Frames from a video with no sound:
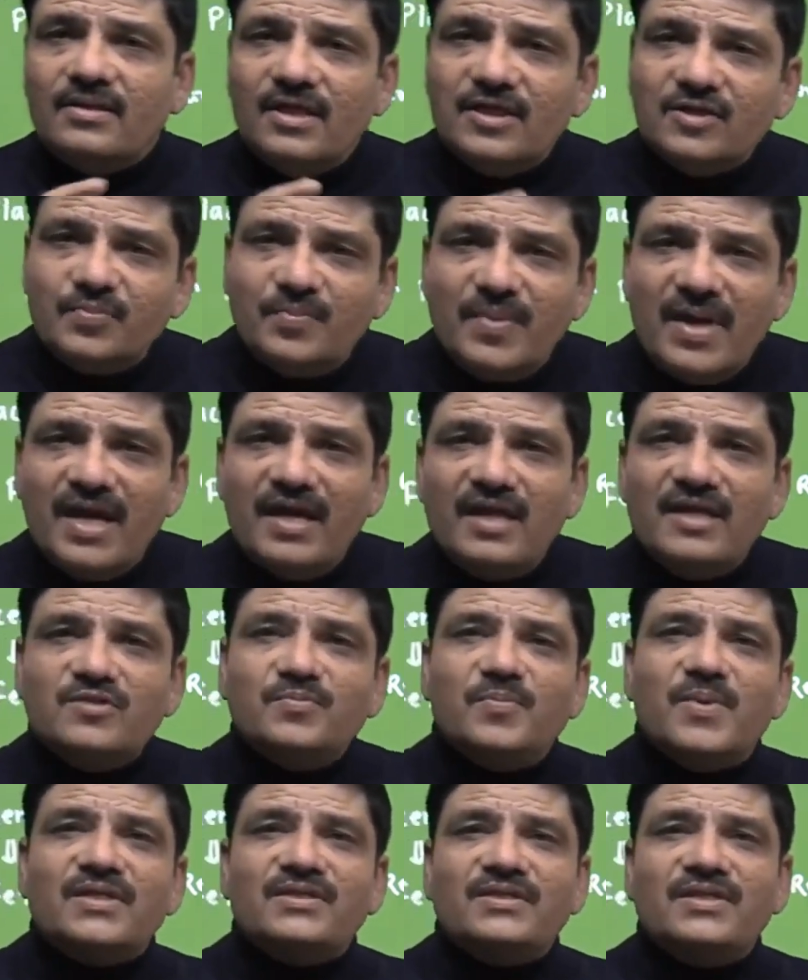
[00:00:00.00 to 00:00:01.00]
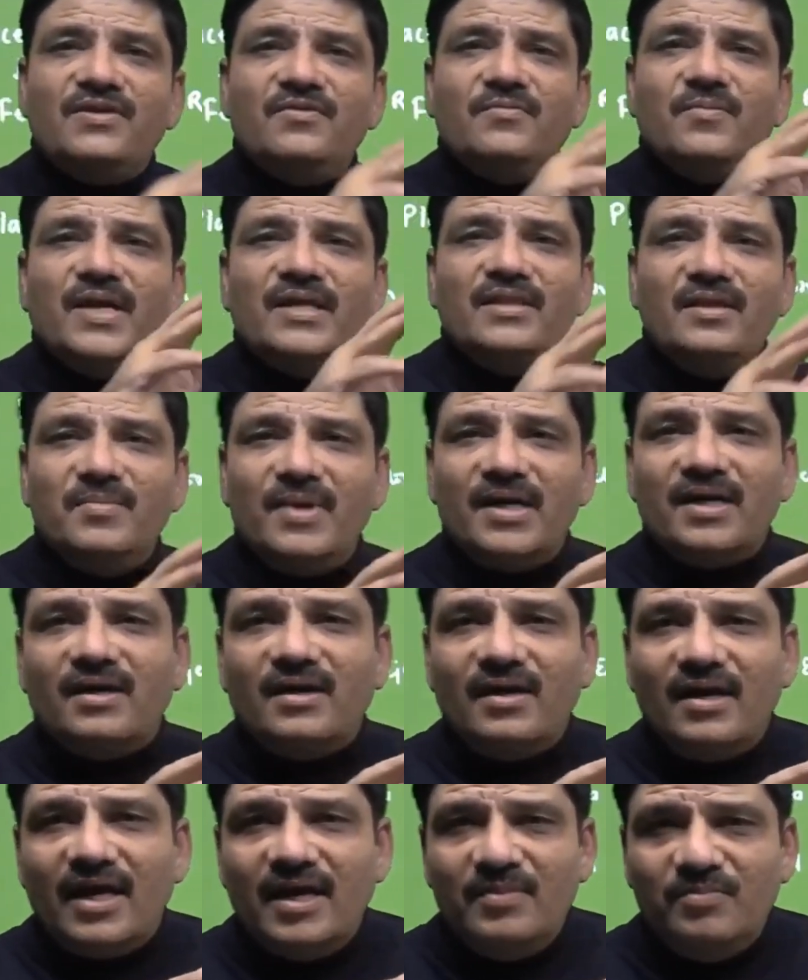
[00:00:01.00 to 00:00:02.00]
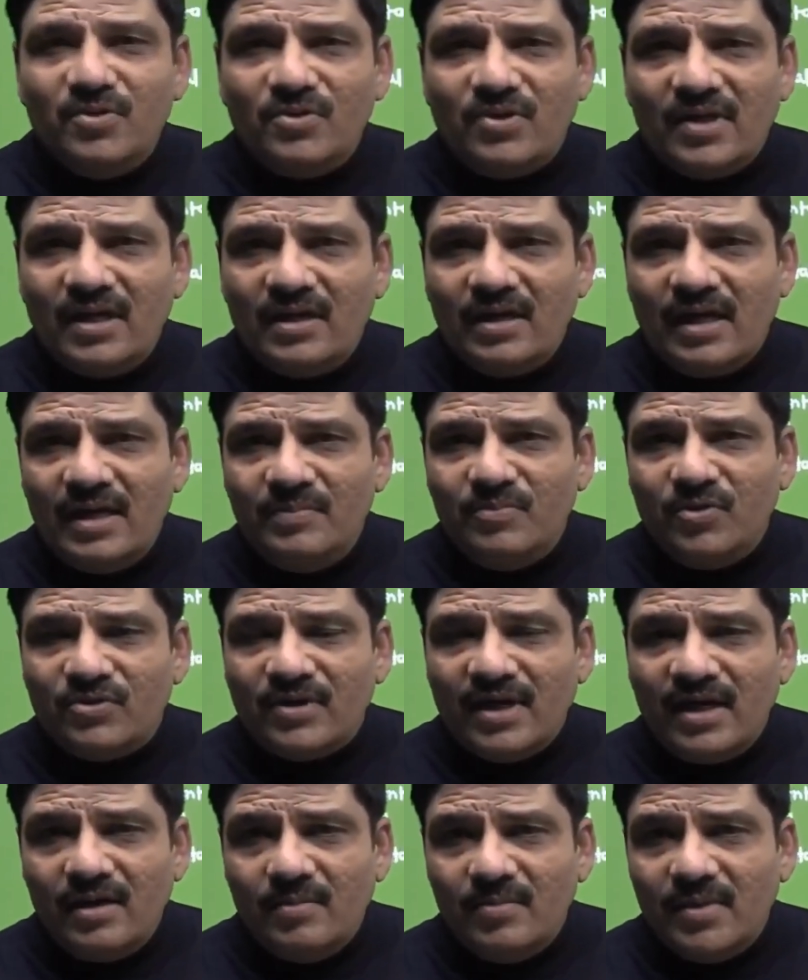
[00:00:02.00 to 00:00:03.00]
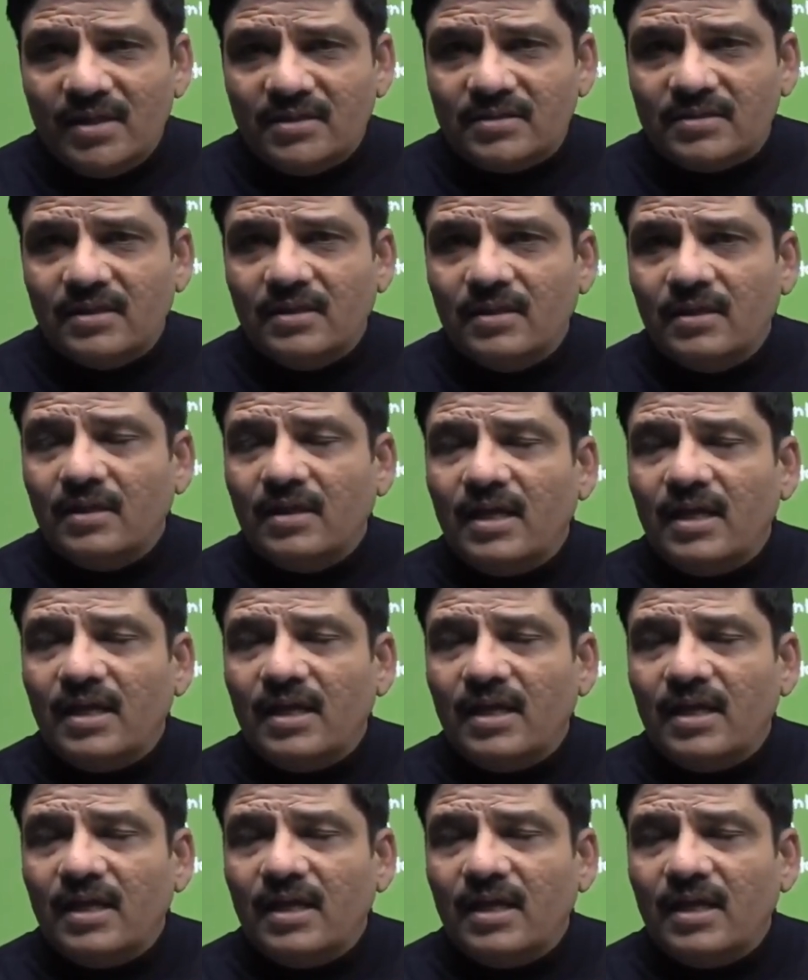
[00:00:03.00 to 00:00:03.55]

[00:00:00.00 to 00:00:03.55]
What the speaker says: This pain is perceived by the maternal hypothalamus,